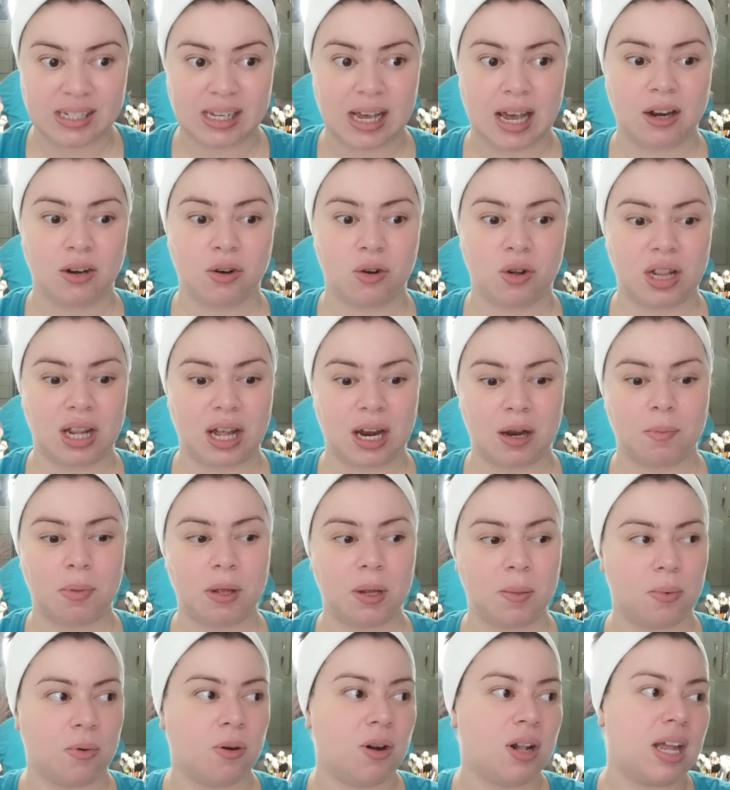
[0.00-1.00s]
I know a lot of
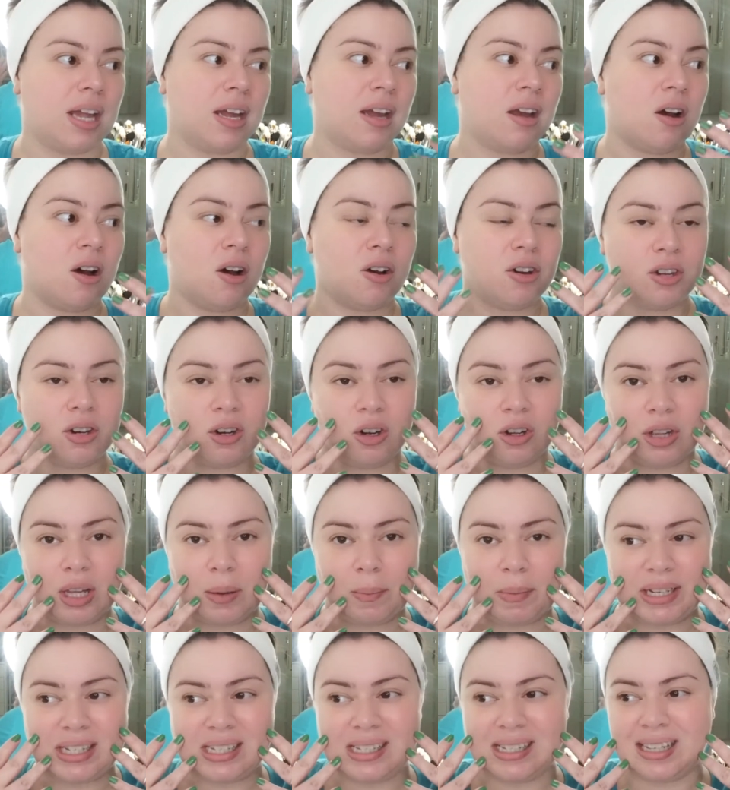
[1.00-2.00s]
people are like, oh, you know,
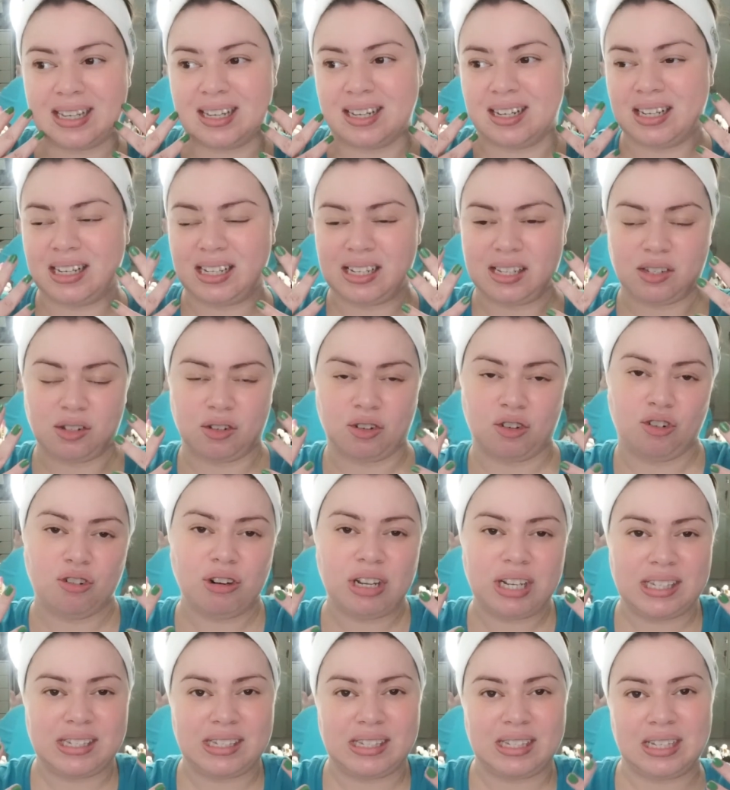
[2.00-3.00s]
that my skin is
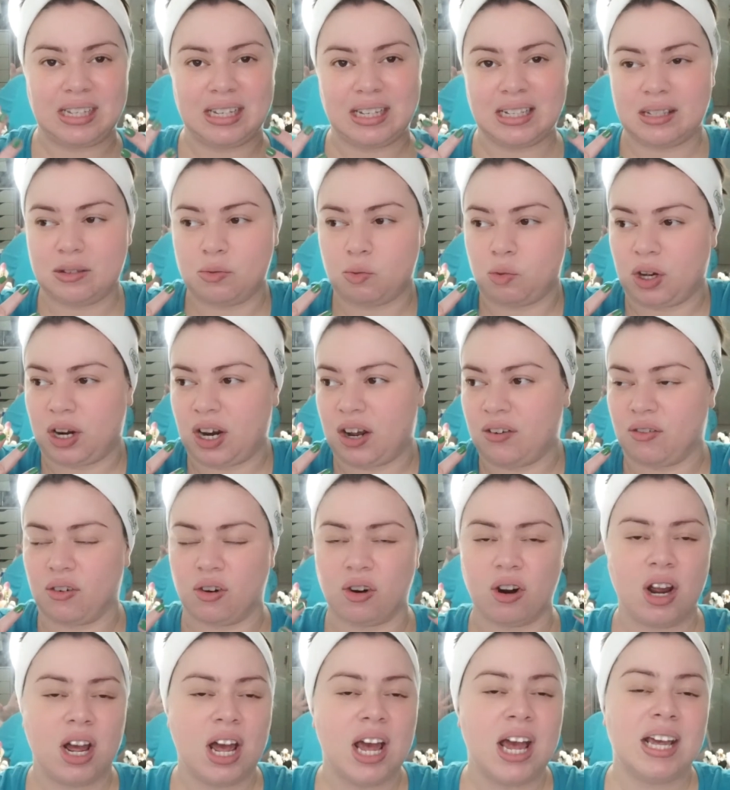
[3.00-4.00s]
greasy, it's
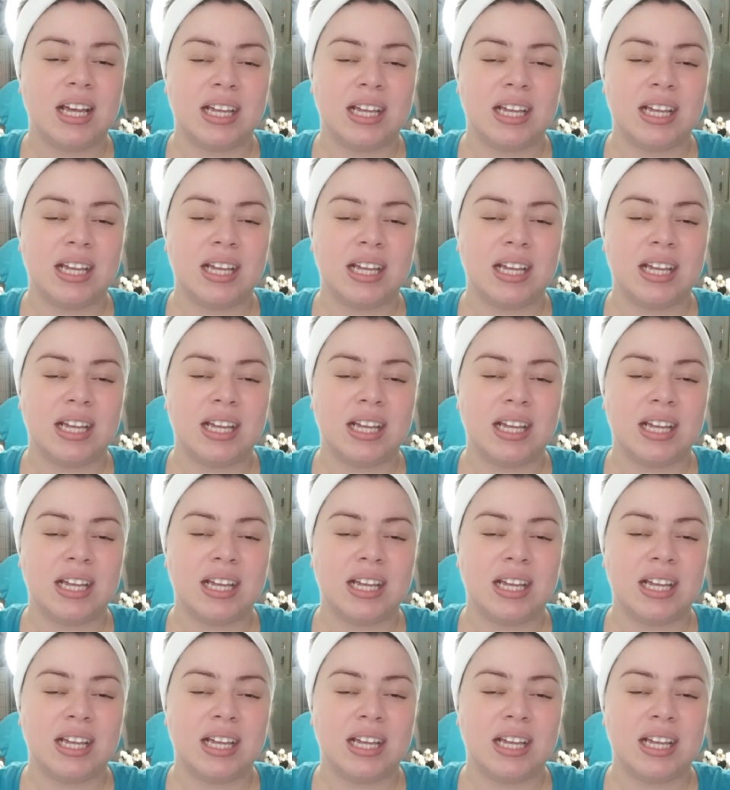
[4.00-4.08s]
whatever.